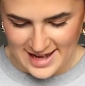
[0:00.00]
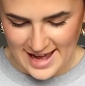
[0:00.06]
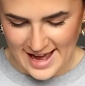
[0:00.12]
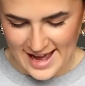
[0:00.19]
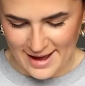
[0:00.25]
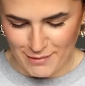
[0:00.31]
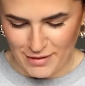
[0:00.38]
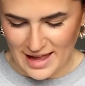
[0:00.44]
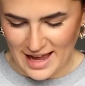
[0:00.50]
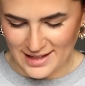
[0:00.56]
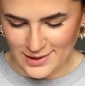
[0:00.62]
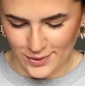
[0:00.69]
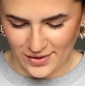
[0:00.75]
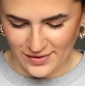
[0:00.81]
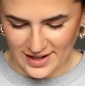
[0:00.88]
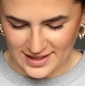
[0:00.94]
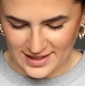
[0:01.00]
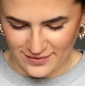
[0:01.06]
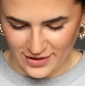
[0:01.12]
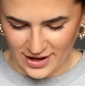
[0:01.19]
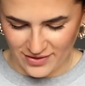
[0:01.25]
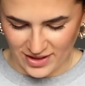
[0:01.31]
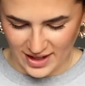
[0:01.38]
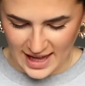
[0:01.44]
And that's all of us in
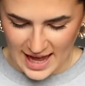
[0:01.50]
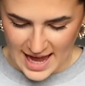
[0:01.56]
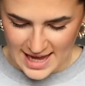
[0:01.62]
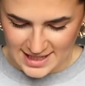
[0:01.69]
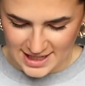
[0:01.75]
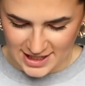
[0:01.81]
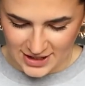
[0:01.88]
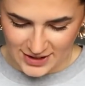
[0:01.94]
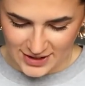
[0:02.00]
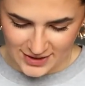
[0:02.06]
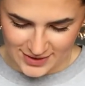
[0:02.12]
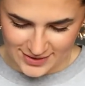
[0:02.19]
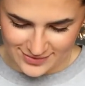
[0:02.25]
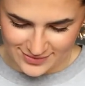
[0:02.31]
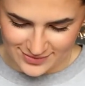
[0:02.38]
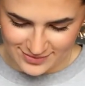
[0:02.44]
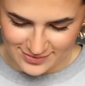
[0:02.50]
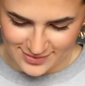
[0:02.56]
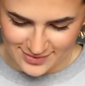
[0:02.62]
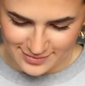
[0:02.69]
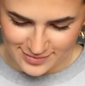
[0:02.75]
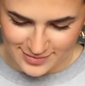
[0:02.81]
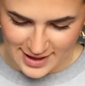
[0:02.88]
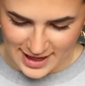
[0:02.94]
front of the castle.
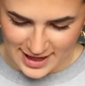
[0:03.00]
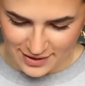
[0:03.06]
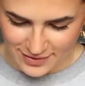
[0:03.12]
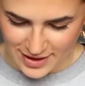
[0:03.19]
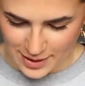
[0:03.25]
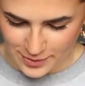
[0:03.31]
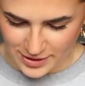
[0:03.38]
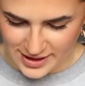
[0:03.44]
I love that